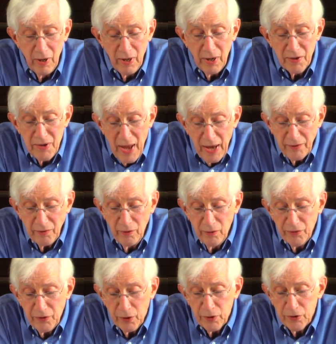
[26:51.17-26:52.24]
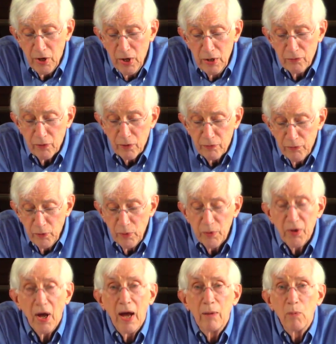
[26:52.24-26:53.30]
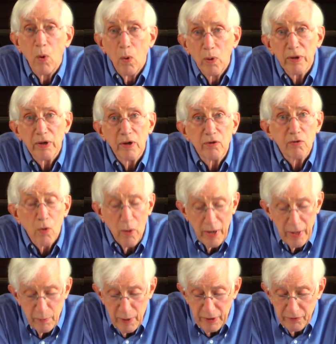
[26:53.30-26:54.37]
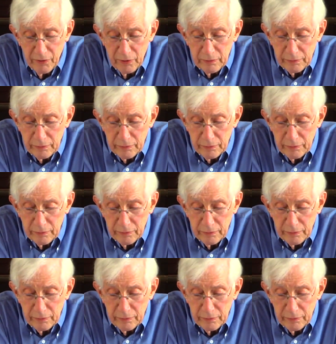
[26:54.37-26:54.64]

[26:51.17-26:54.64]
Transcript: a national search for a full-time organist choir master.